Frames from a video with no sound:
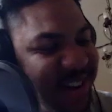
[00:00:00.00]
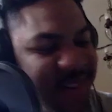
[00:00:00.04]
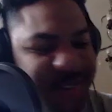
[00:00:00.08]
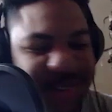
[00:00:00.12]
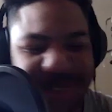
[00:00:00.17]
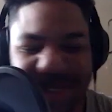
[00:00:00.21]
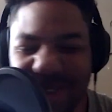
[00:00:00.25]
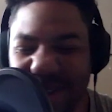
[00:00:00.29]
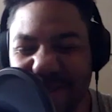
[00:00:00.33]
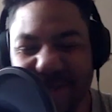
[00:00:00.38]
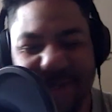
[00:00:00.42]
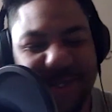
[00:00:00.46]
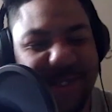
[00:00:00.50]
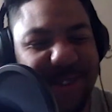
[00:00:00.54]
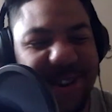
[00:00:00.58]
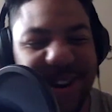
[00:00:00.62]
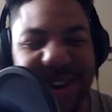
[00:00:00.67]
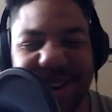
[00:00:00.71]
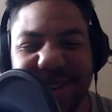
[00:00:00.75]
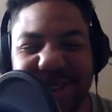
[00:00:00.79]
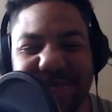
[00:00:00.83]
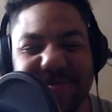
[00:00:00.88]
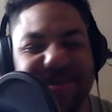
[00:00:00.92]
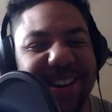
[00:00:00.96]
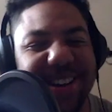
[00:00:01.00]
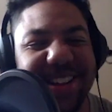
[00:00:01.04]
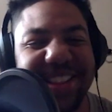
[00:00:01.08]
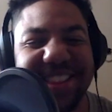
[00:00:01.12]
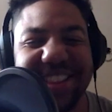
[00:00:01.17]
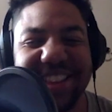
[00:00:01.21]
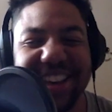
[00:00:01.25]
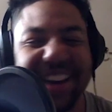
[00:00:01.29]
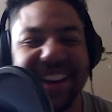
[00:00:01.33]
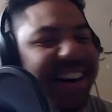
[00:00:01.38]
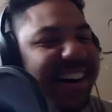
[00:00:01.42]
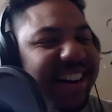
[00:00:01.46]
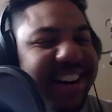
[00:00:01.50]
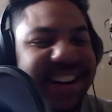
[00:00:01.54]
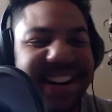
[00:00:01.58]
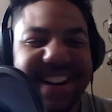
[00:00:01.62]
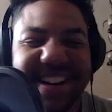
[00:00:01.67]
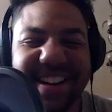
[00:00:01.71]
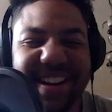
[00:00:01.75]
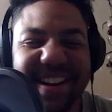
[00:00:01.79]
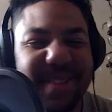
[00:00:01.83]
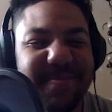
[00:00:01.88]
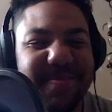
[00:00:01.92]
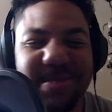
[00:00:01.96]
Well, don't worry about that.
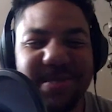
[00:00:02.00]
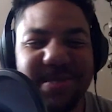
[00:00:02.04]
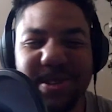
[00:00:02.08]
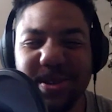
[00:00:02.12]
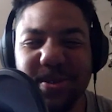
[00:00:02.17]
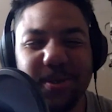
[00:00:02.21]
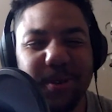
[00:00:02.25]
Come do